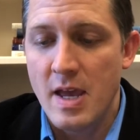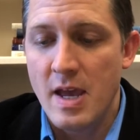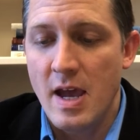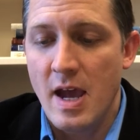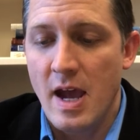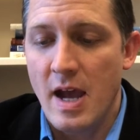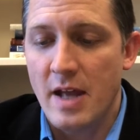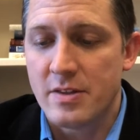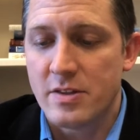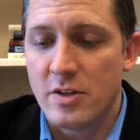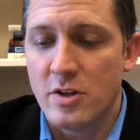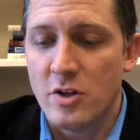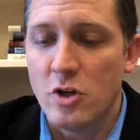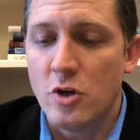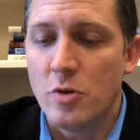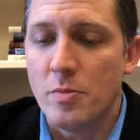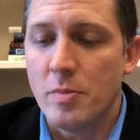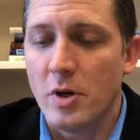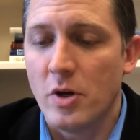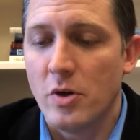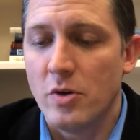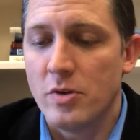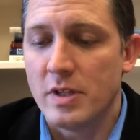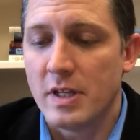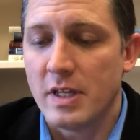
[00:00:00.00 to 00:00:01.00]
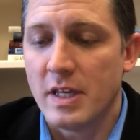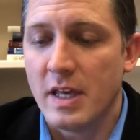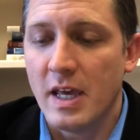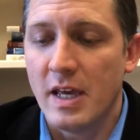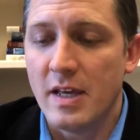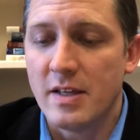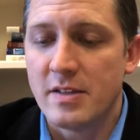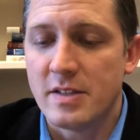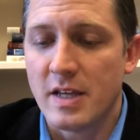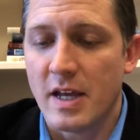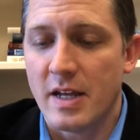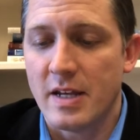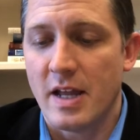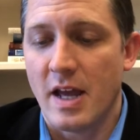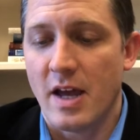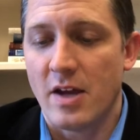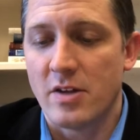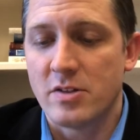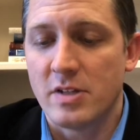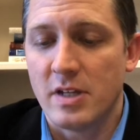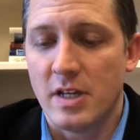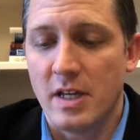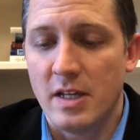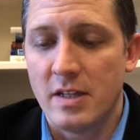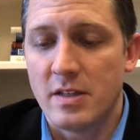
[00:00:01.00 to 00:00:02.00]
At the new moon, the king sat down
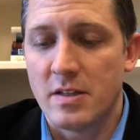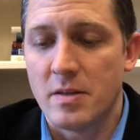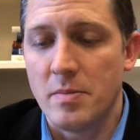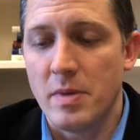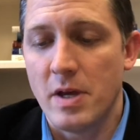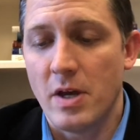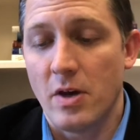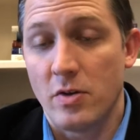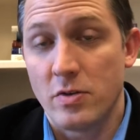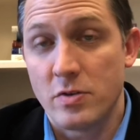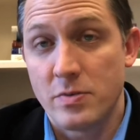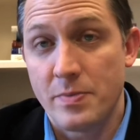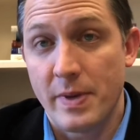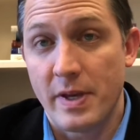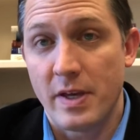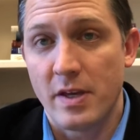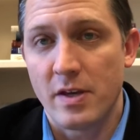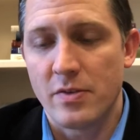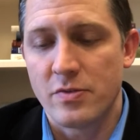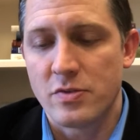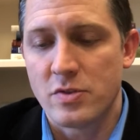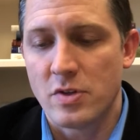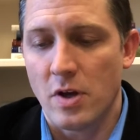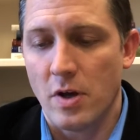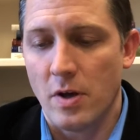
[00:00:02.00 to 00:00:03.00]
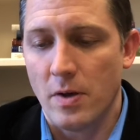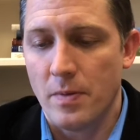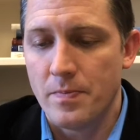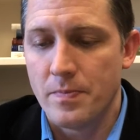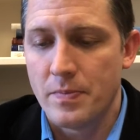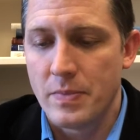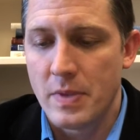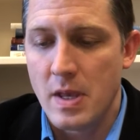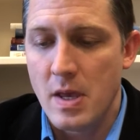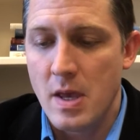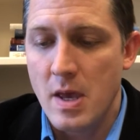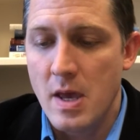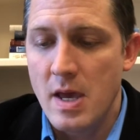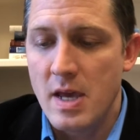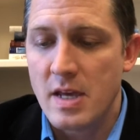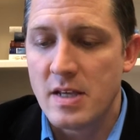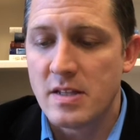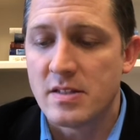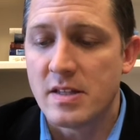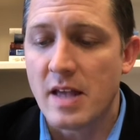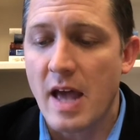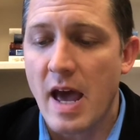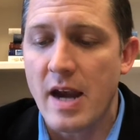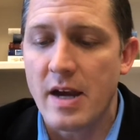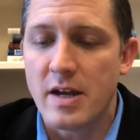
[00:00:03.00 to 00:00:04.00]
to eat the meal, speaking of Saul. He
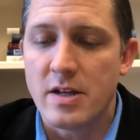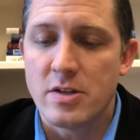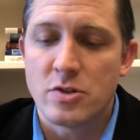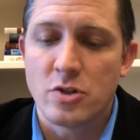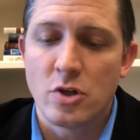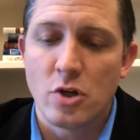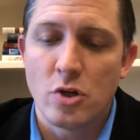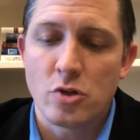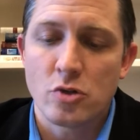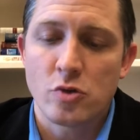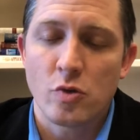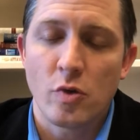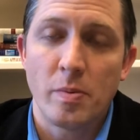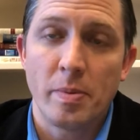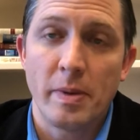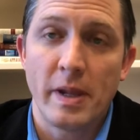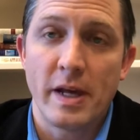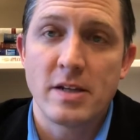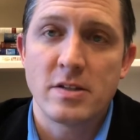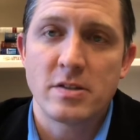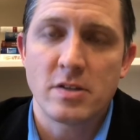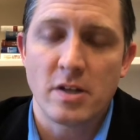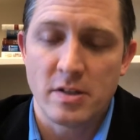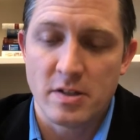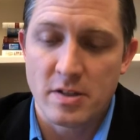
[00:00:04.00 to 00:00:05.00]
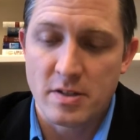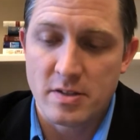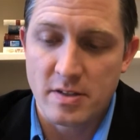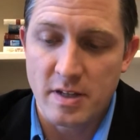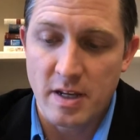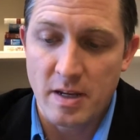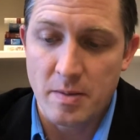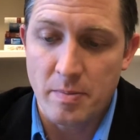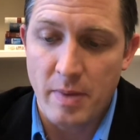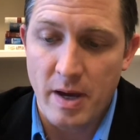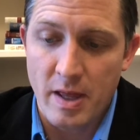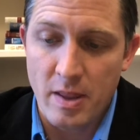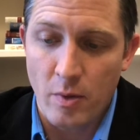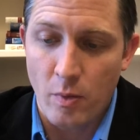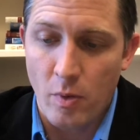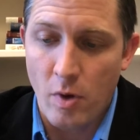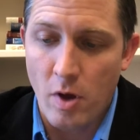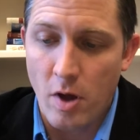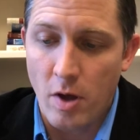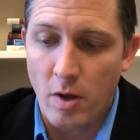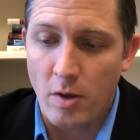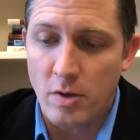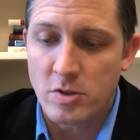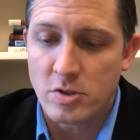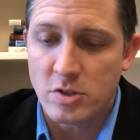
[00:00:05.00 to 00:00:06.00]
sat at his usual place on the seat by the
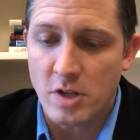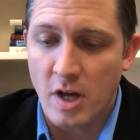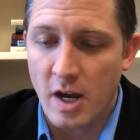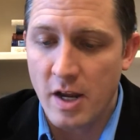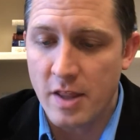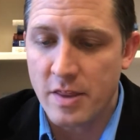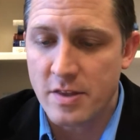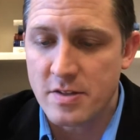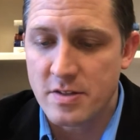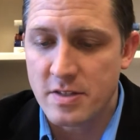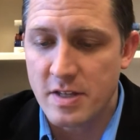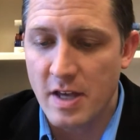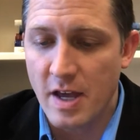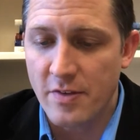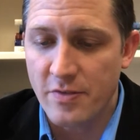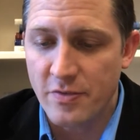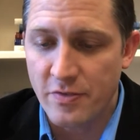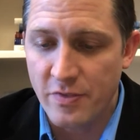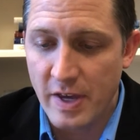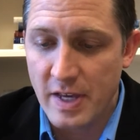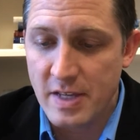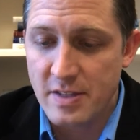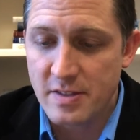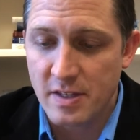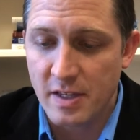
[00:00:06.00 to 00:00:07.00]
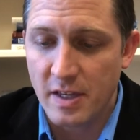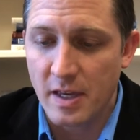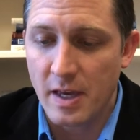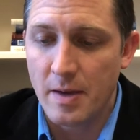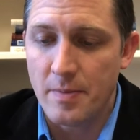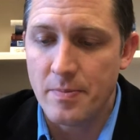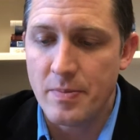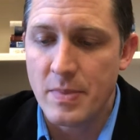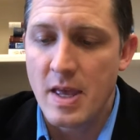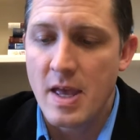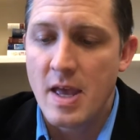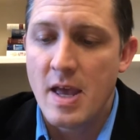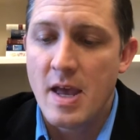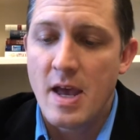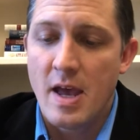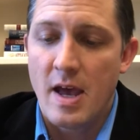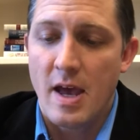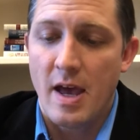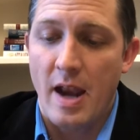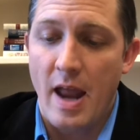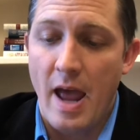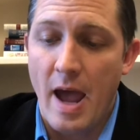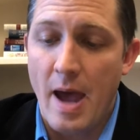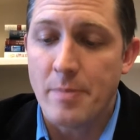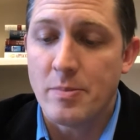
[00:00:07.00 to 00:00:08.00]
wall. Jonathan sat facing him,
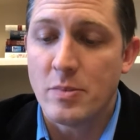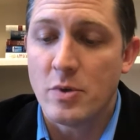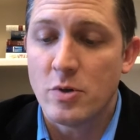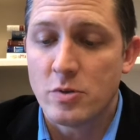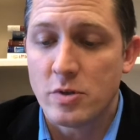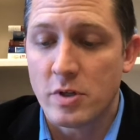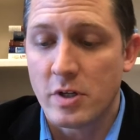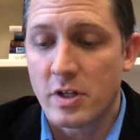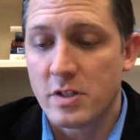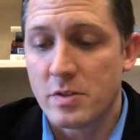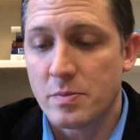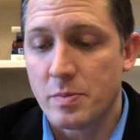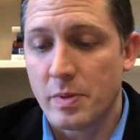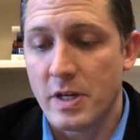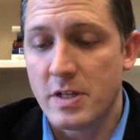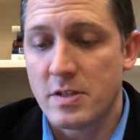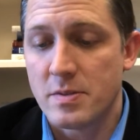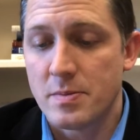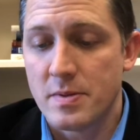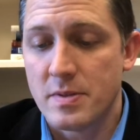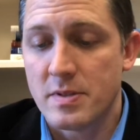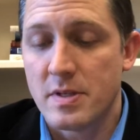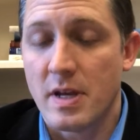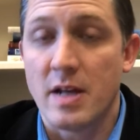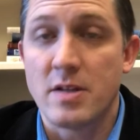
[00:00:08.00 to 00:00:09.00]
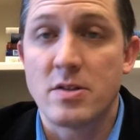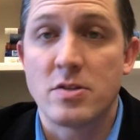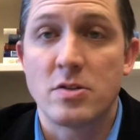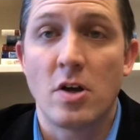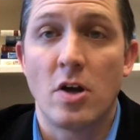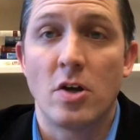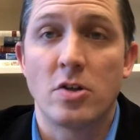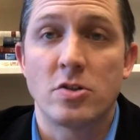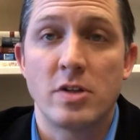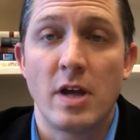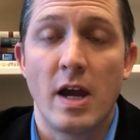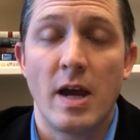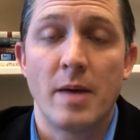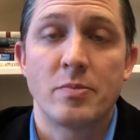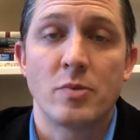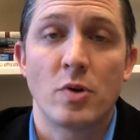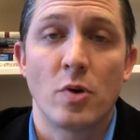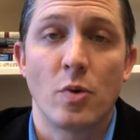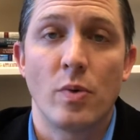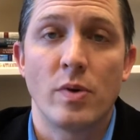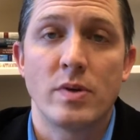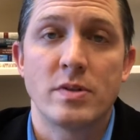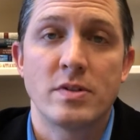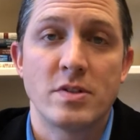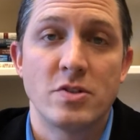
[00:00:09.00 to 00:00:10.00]
and Abner took his place beside Saul. Abner
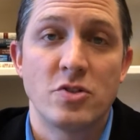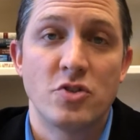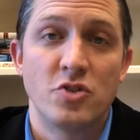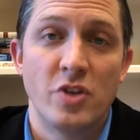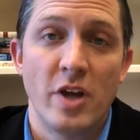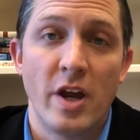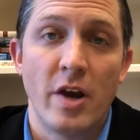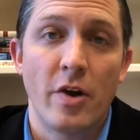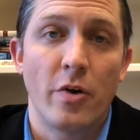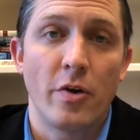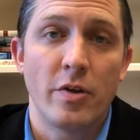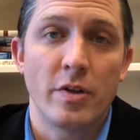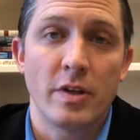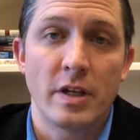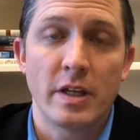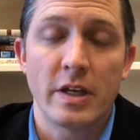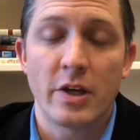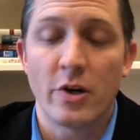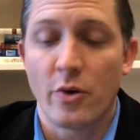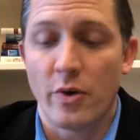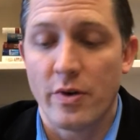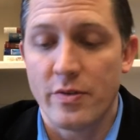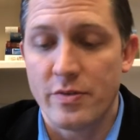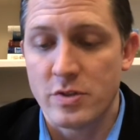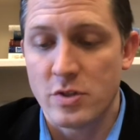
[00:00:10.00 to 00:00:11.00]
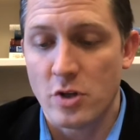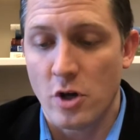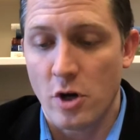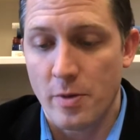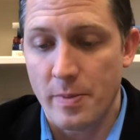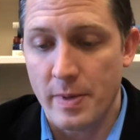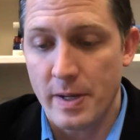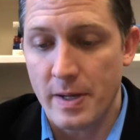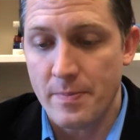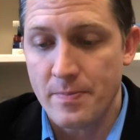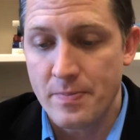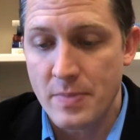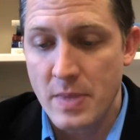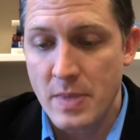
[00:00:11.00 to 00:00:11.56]
was his general, the leader of his army.